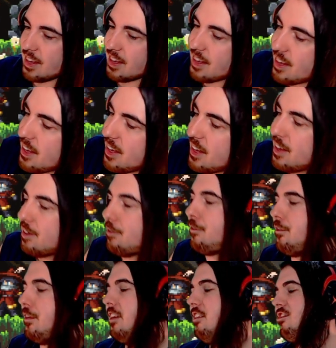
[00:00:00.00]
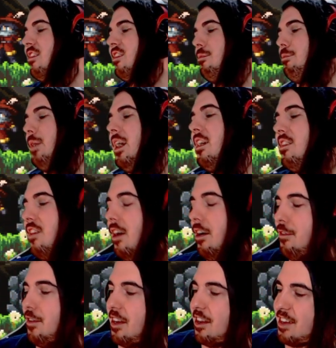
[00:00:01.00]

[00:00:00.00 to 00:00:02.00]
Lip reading: as well as promises for PvP.